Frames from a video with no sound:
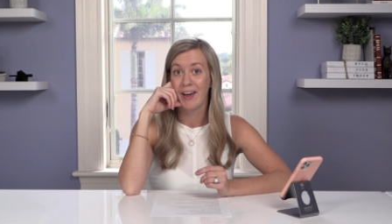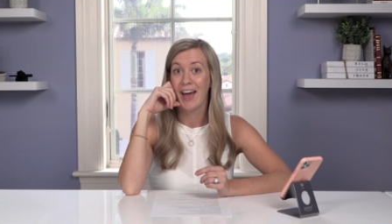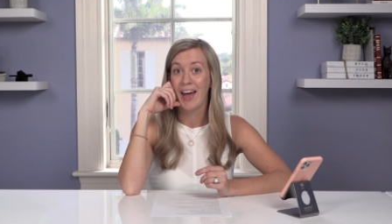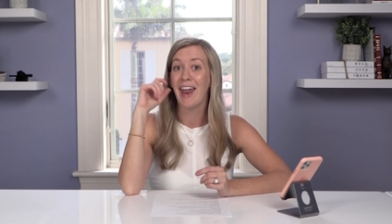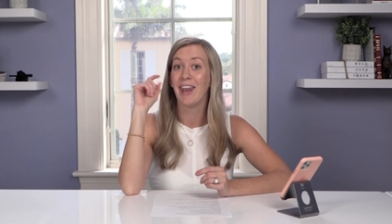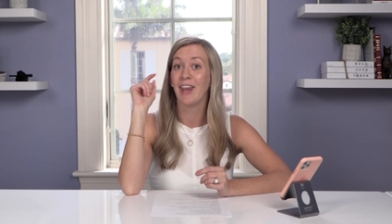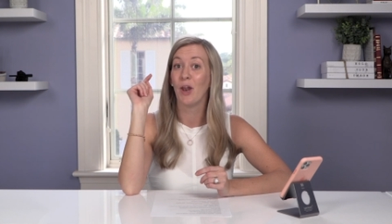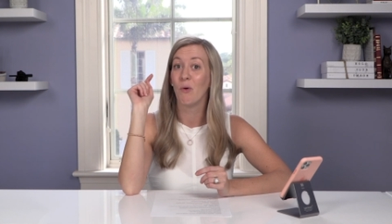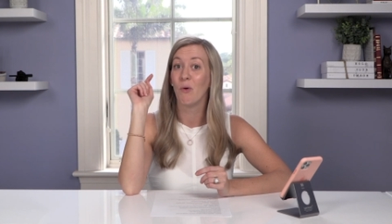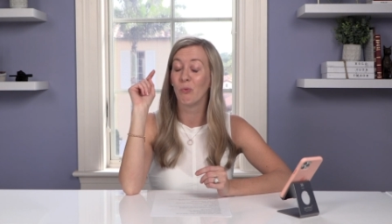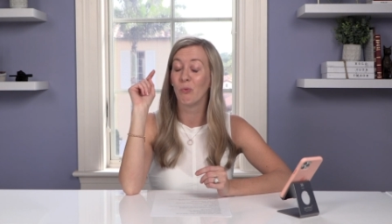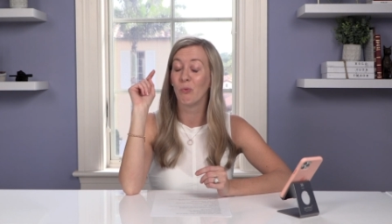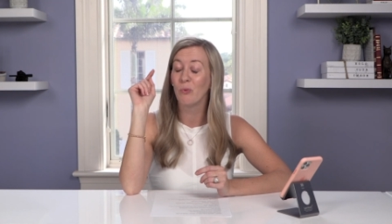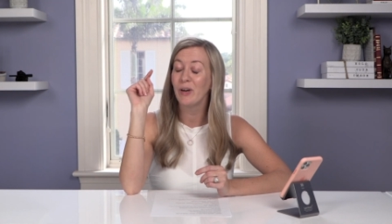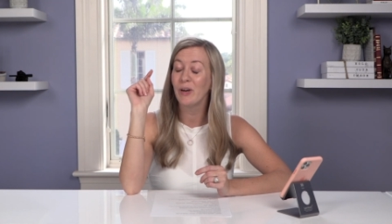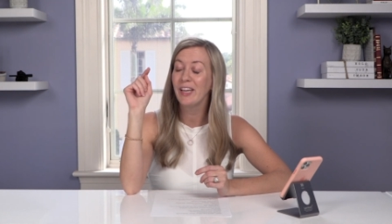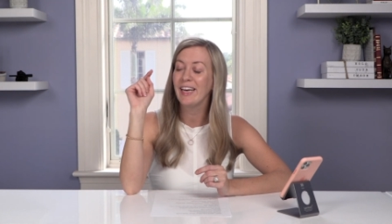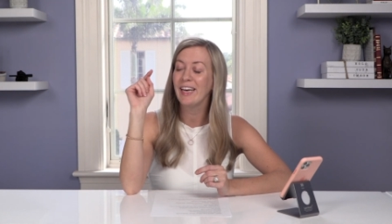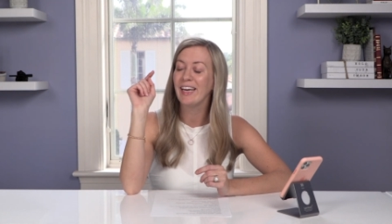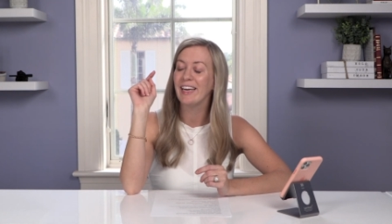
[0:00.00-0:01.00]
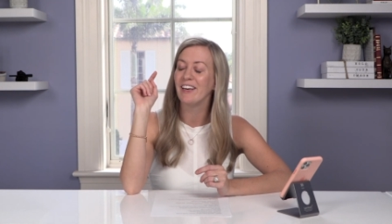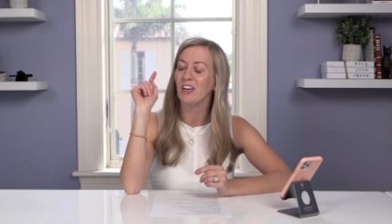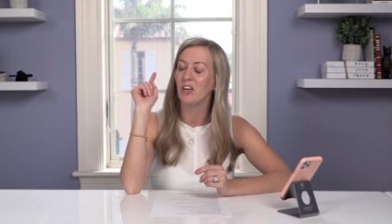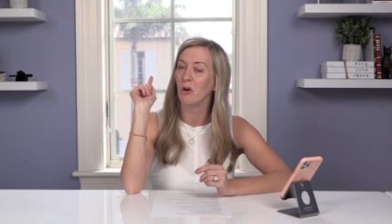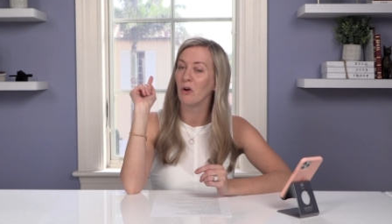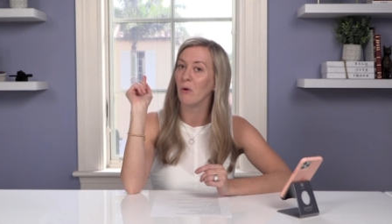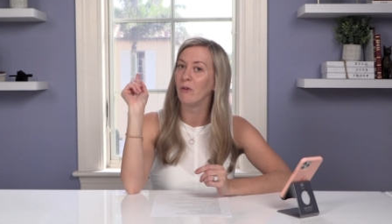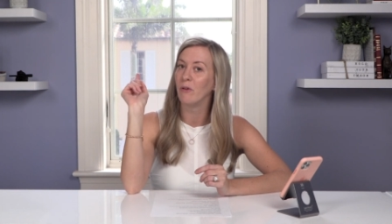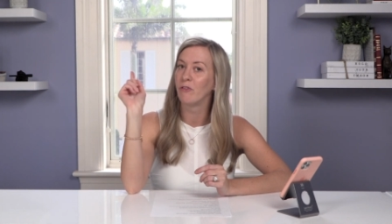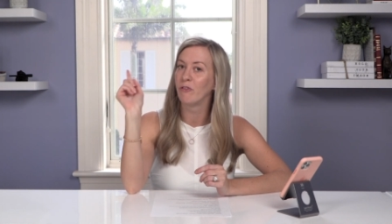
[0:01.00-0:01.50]
And really you know,
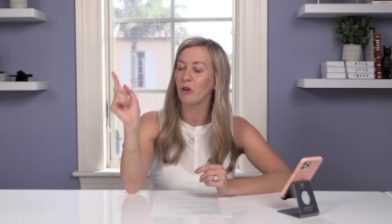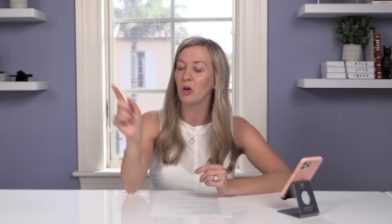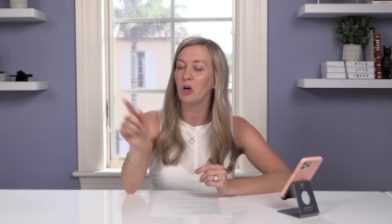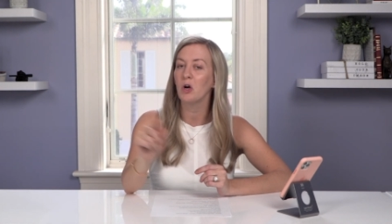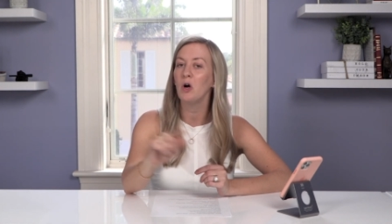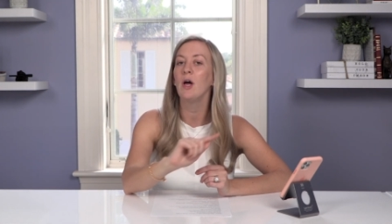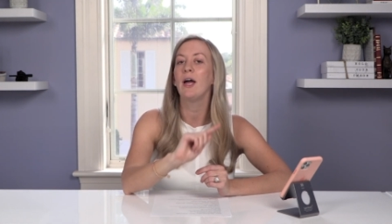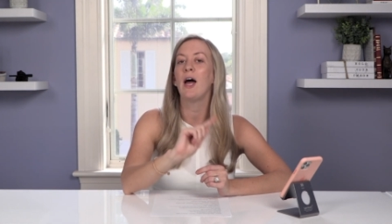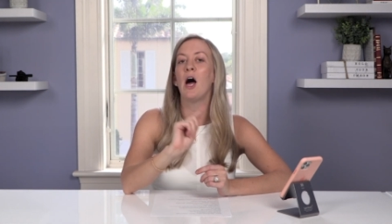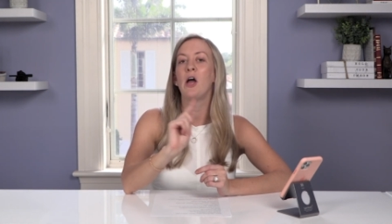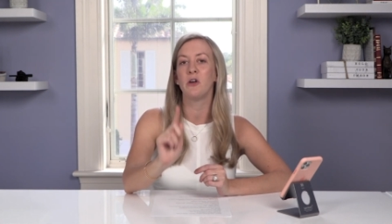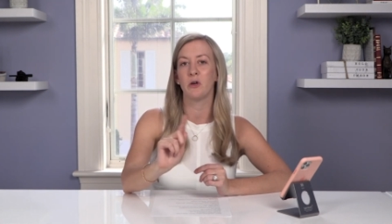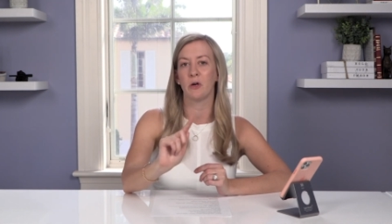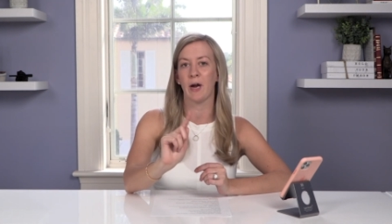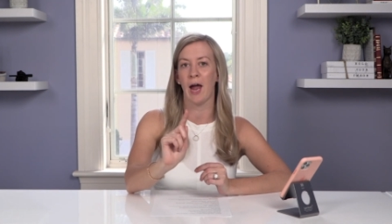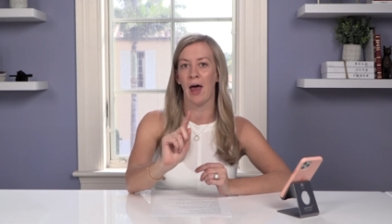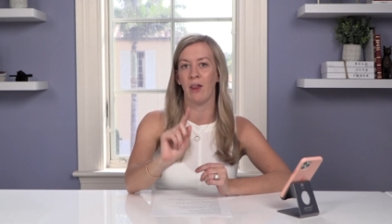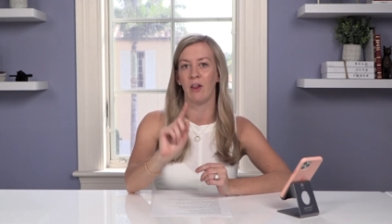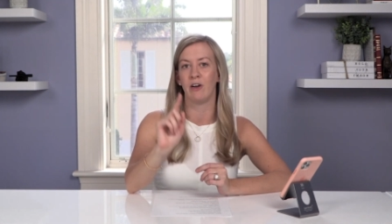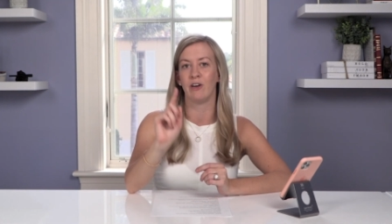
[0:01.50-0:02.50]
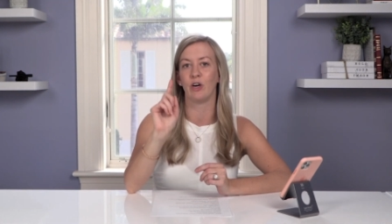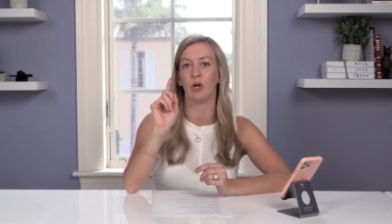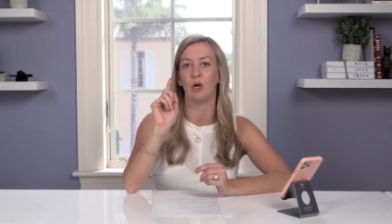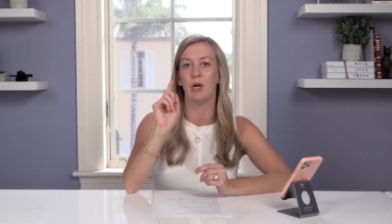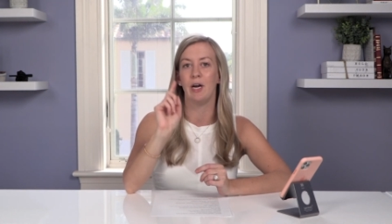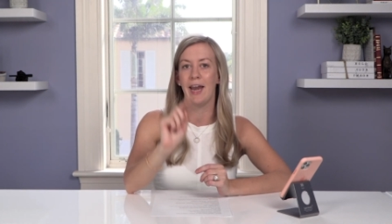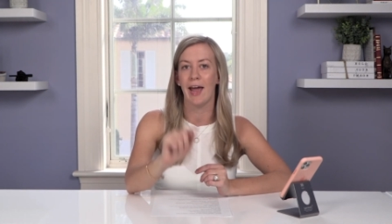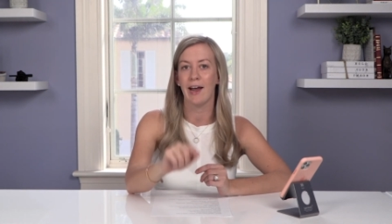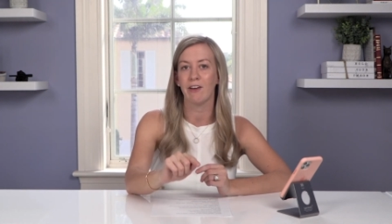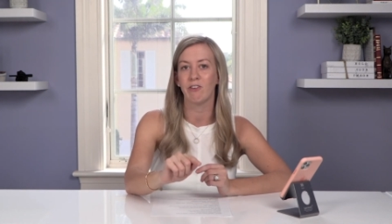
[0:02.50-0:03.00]
circle on your calendar
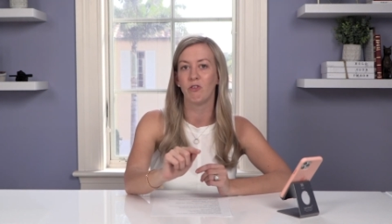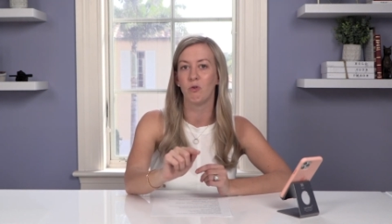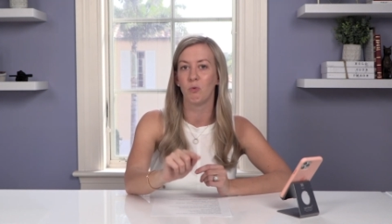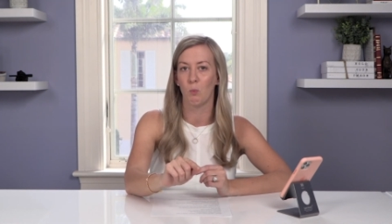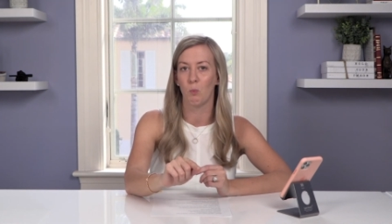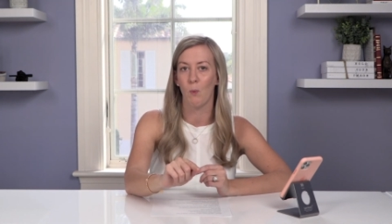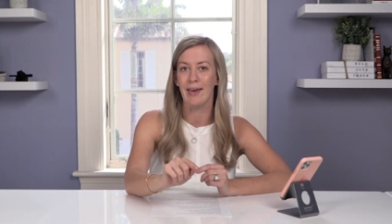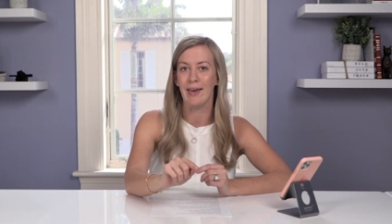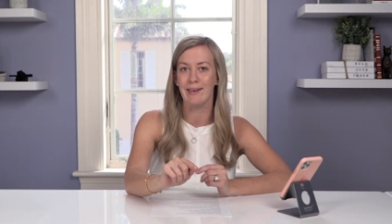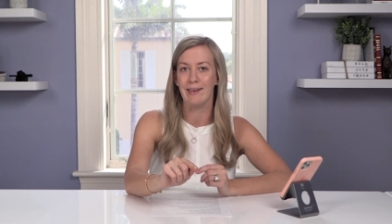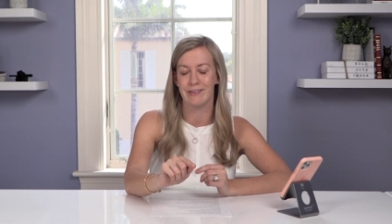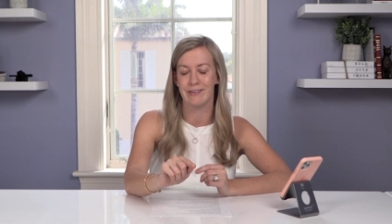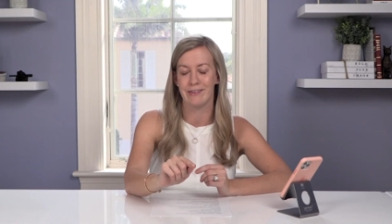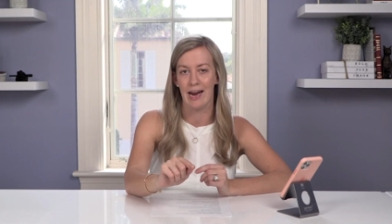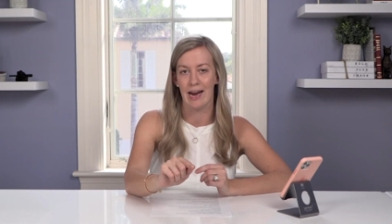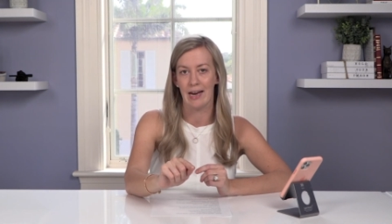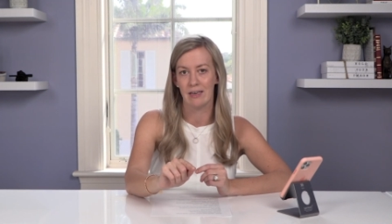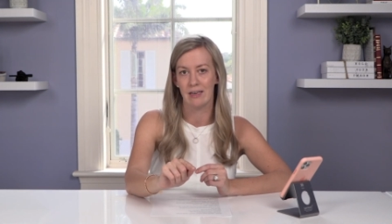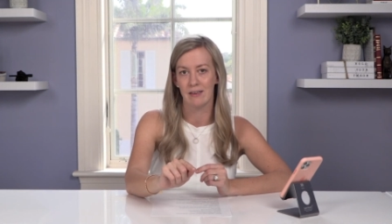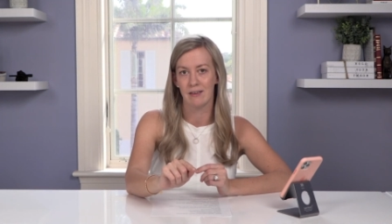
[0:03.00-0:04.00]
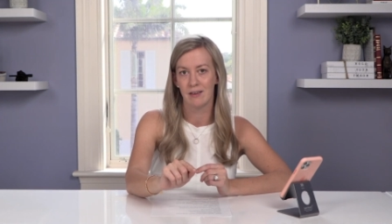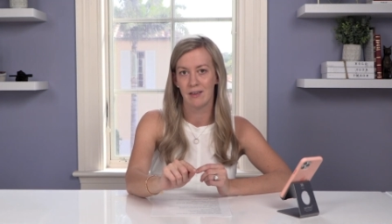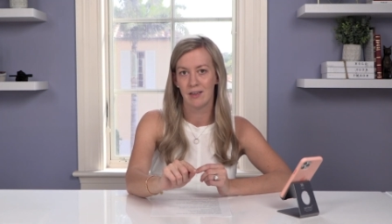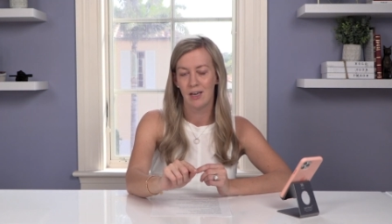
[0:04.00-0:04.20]
next Wednesday